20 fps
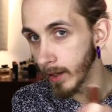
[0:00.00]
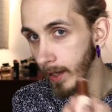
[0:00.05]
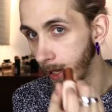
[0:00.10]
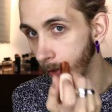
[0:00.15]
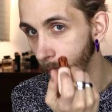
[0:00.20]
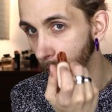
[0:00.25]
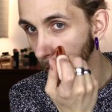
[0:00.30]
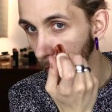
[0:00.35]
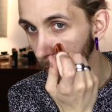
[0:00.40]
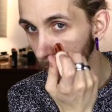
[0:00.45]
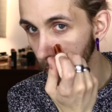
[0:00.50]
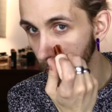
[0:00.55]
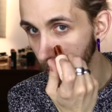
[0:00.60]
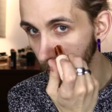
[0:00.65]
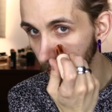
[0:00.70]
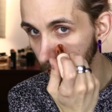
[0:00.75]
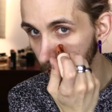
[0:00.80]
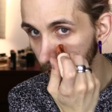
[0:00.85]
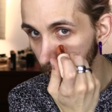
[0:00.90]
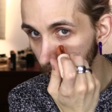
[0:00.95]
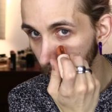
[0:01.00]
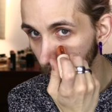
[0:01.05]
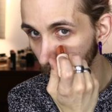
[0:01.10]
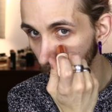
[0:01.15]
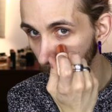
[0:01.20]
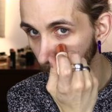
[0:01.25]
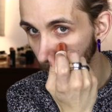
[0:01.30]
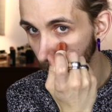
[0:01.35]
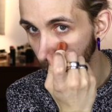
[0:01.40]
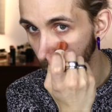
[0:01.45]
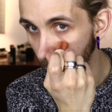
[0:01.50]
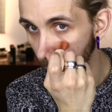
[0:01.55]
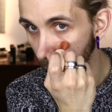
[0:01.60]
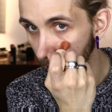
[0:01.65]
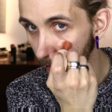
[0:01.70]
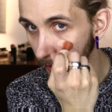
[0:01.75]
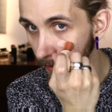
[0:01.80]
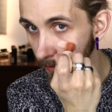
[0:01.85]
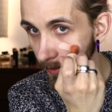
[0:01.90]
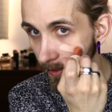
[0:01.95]
And we're just gonna need to apply
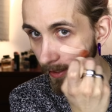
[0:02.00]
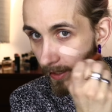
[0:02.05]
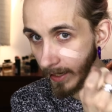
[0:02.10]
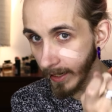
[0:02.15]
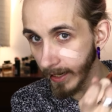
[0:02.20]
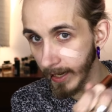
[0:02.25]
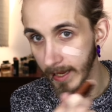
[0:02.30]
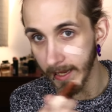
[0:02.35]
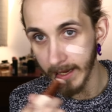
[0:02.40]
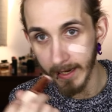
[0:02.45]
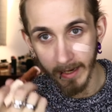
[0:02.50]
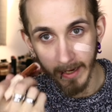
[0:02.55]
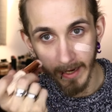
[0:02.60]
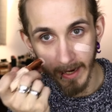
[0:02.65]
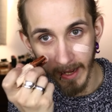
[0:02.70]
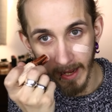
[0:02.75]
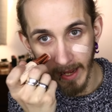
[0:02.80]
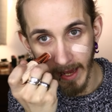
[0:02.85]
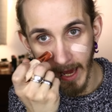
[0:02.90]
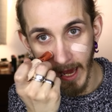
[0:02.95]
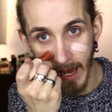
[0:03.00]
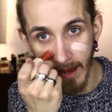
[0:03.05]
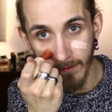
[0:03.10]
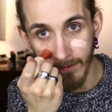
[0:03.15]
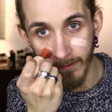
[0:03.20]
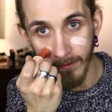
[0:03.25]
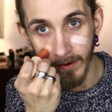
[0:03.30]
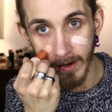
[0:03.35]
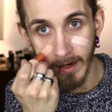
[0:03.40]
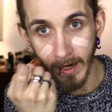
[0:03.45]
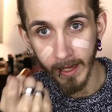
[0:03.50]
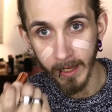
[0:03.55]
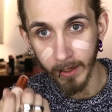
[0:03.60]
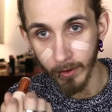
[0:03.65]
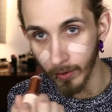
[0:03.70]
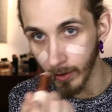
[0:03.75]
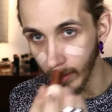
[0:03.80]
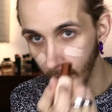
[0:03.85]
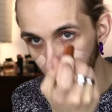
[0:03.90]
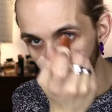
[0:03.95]
it real heavily,
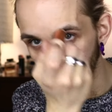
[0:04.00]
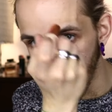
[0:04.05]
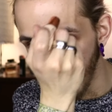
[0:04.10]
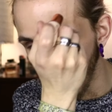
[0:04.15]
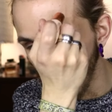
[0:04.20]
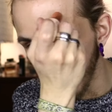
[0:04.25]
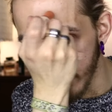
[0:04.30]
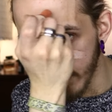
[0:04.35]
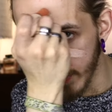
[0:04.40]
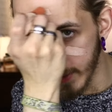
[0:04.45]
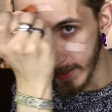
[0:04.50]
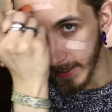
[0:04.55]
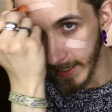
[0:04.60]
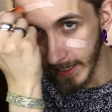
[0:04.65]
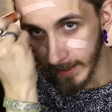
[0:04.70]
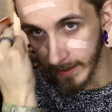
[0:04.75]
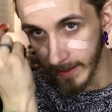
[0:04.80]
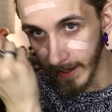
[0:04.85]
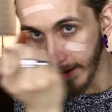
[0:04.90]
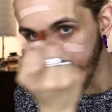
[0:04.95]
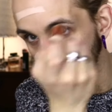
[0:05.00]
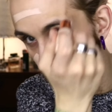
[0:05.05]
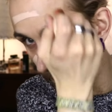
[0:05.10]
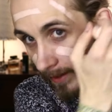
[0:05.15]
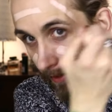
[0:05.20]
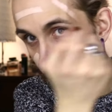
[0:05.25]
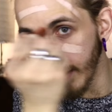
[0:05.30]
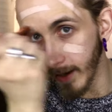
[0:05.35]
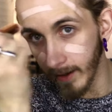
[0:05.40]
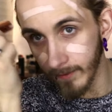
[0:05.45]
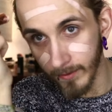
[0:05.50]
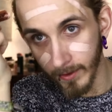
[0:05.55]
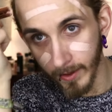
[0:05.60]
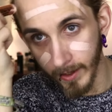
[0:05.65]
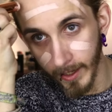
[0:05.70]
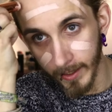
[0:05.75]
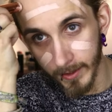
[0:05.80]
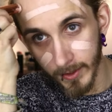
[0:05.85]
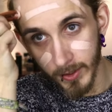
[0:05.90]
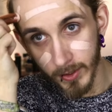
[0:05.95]
you know, because we need that
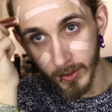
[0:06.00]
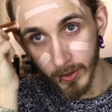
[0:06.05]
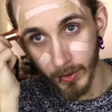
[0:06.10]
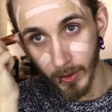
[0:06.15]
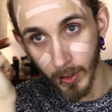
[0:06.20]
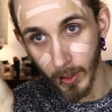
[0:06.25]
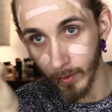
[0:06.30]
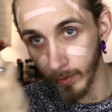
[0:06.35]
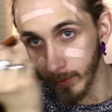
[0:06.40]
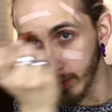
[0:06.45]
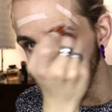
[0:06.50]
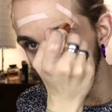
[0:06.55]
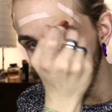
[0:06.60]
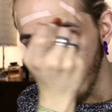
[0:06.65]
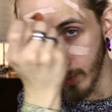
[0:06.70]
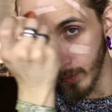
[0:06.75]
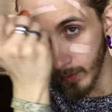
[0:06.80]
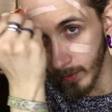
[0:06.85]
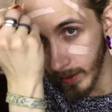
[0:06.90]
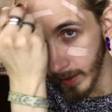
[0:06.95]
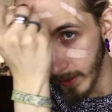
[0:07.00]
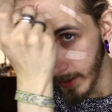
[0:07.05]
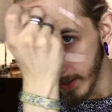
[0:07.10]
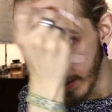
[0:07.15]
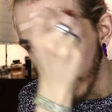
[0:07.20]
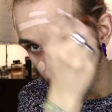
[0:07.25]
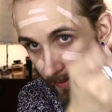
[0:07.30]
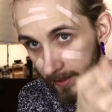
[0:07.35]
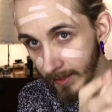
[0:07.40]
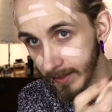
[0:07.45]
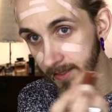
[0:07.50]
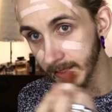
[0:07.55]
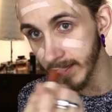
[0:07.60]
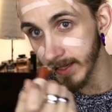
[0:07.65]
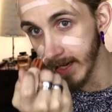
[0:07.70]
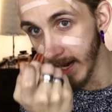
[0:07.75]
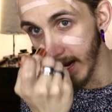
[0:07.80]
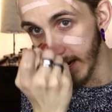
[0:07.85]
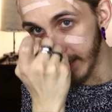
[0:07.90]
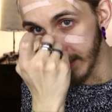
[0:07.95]
coverage, you know, to
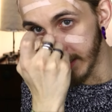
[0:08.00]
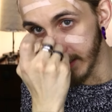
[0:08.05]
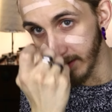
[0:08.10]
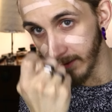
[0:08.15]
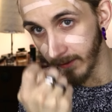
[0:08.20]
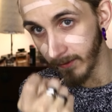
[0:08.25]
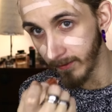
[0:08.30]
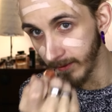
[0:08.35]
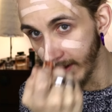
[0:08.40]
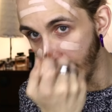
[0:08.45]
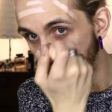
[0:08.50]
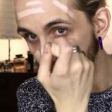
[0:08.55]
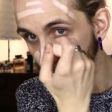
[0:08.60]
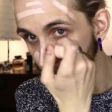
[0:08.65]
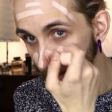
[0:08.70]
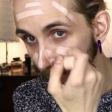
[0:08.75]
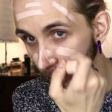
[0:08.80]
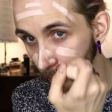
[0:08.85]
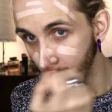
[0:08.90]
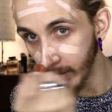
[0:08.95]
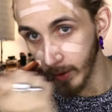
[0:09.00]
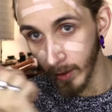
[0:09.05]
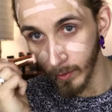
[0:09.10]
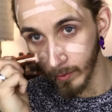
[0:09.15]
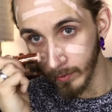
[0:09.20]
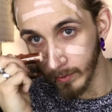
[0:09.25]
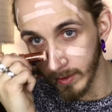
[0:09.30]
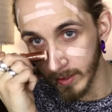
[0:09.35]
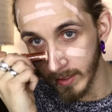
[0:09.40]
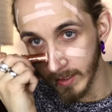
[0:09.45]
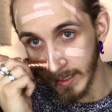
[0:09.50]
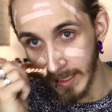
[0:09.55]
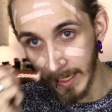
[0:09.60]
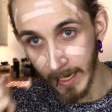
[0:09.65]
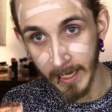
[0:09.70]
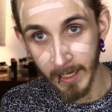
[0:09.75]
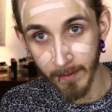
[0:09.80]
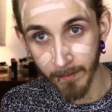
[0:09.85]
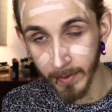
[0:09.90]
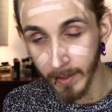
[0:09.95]
disguise the fact that we don't
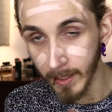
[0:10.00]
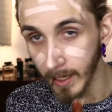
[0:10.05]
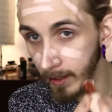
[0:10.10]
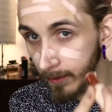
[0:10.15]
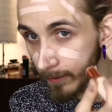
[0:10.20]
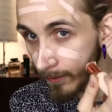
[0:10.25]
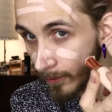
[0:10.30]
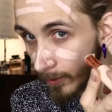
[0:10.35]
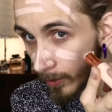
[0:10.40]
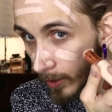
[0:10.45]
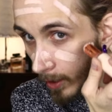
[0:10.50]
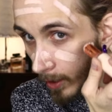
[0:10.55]
sleep enough, you